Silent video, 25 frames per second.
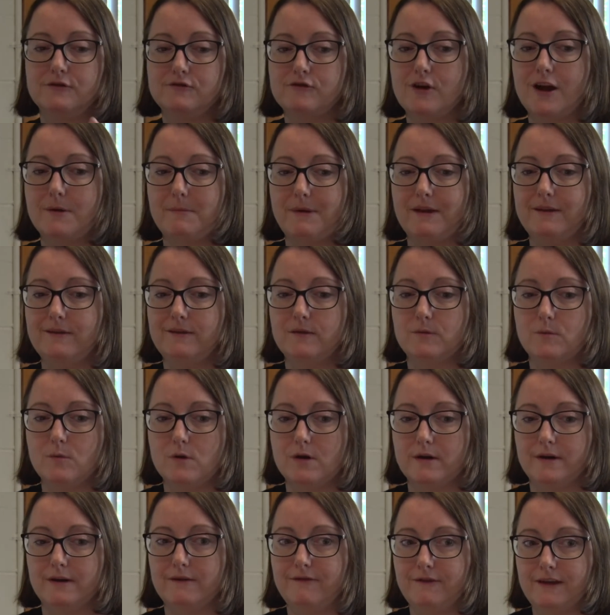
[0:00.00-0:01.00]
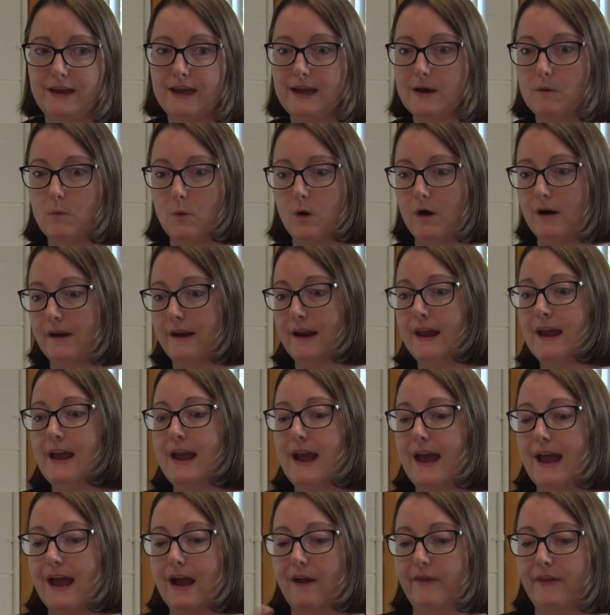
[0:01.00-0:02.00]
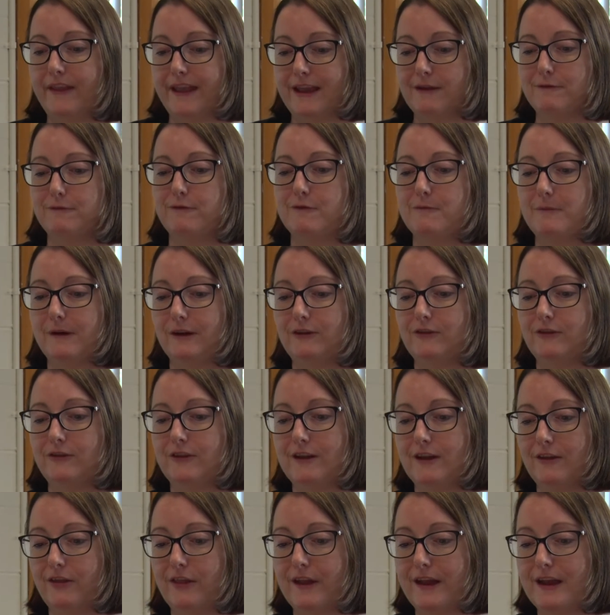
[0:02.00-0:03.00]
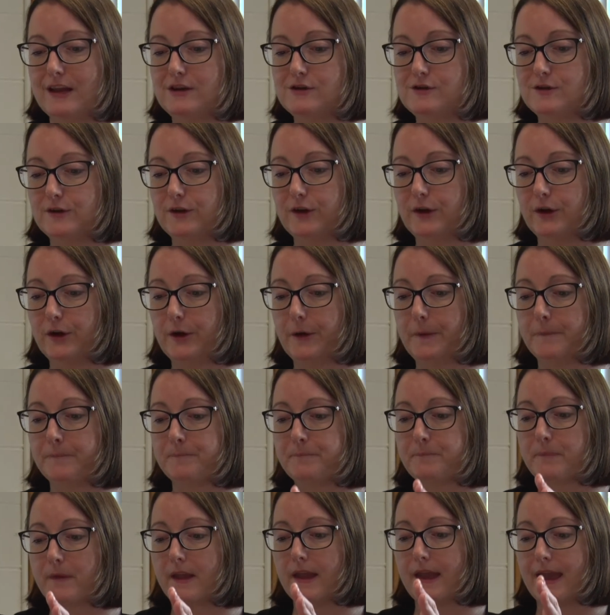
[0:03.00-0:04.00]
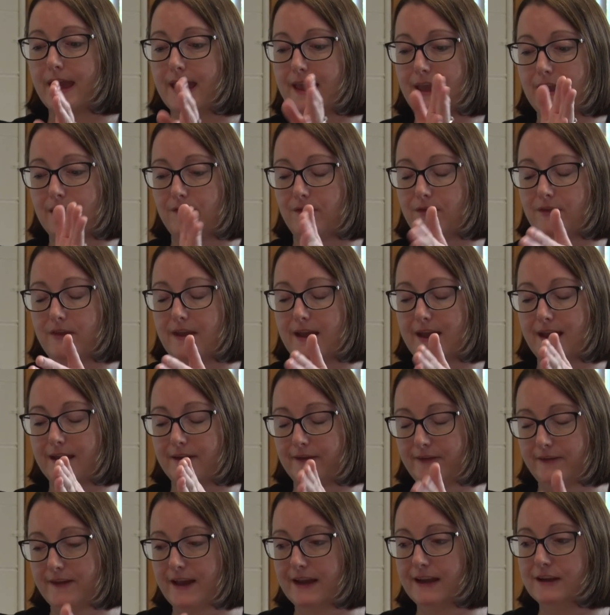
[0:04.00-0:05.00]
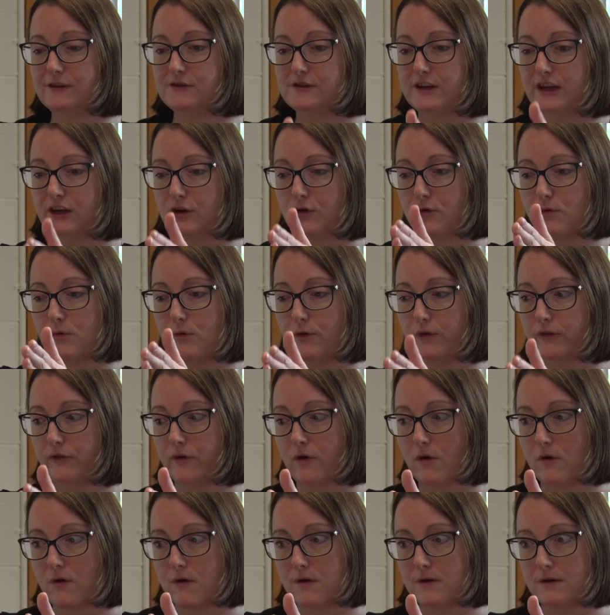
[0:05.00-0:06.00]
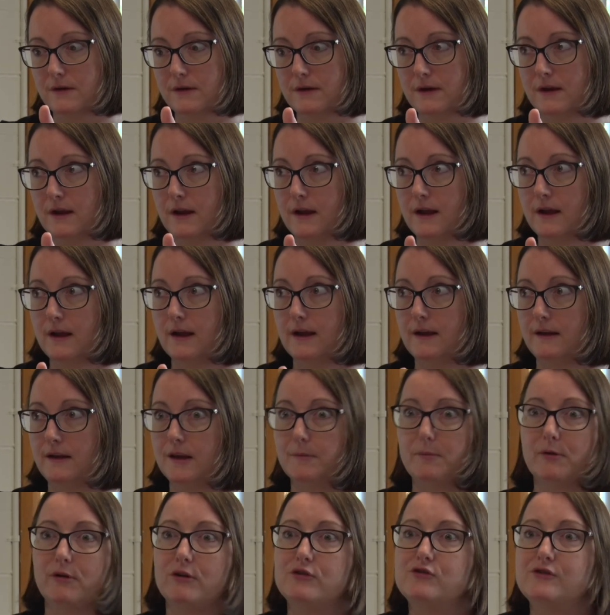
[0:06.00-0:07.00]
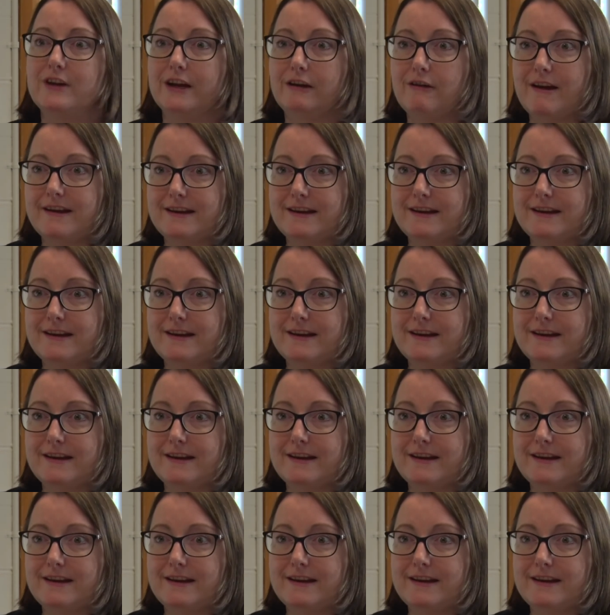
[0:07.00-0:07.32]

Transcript: trimester 1 of year 1, and the information that they do in their second year course on laboratory